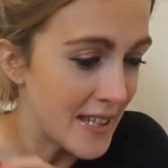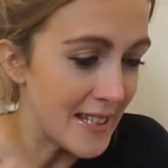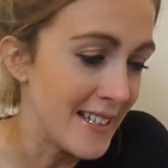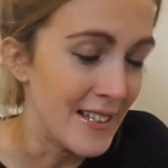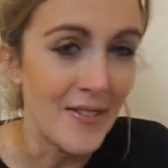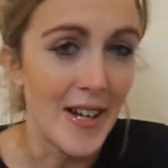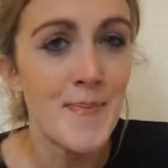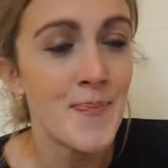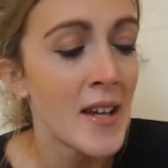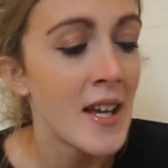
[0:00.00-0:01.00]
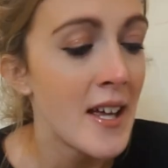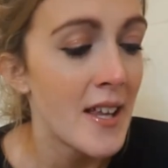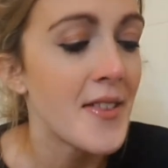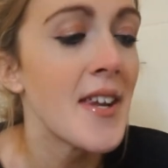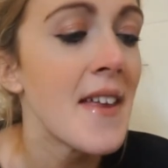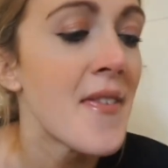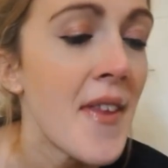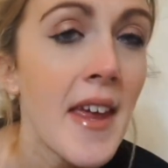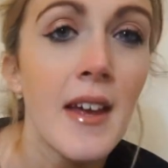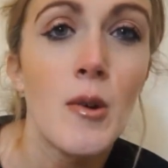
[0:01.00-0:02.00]
Love it. The next
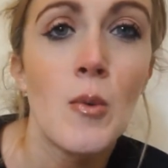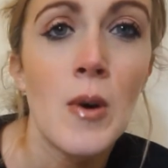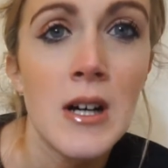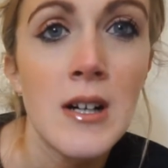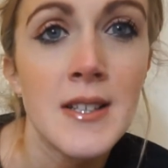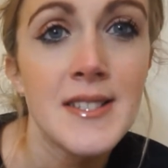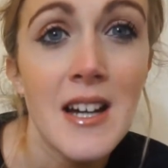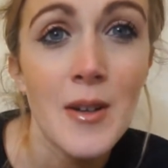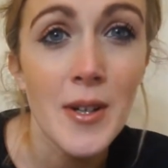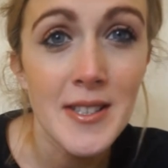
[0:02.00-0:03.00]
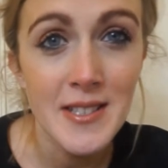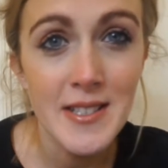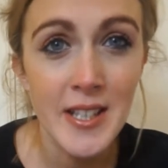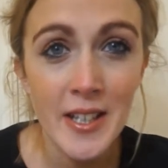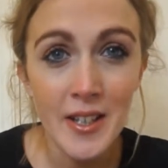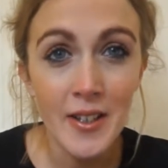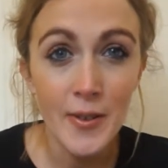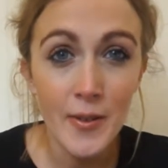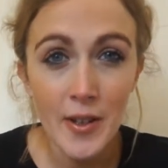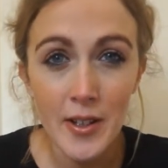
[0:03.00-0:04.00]
thing was, I wanted
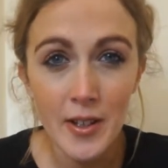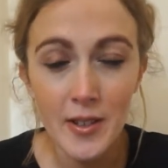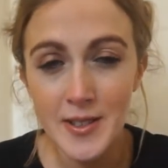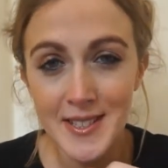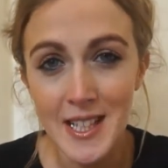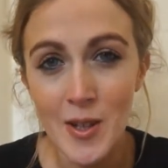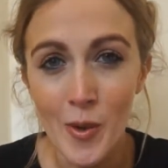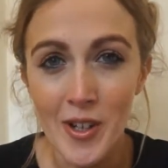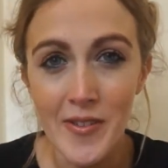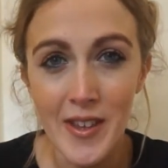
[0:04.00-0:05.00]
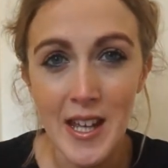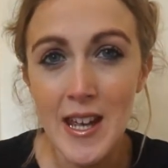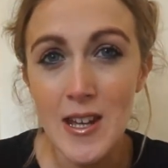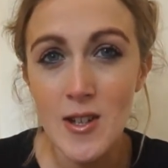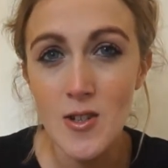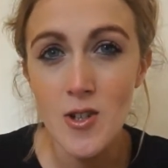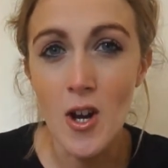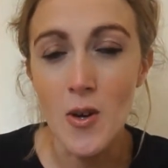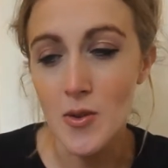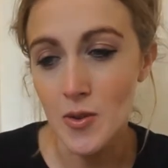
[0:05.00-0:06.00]
to see one of the
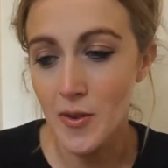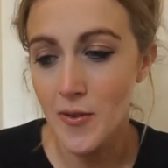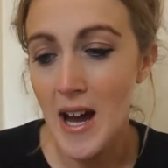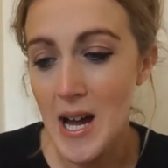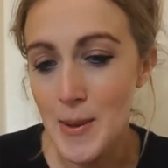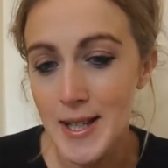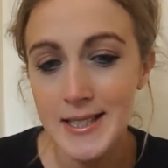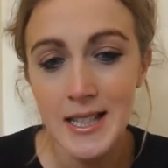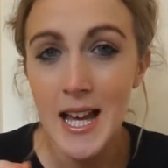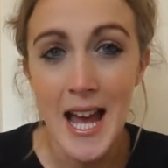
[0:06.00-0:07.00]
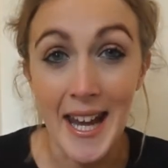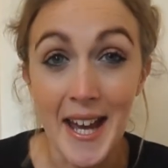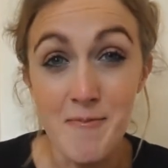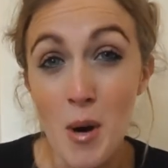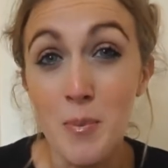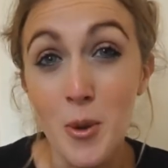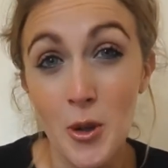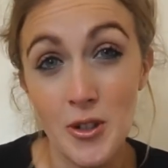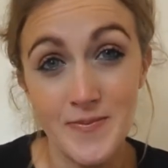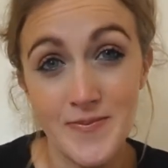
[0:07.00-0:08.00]
shows or the fireworks and have popcorn.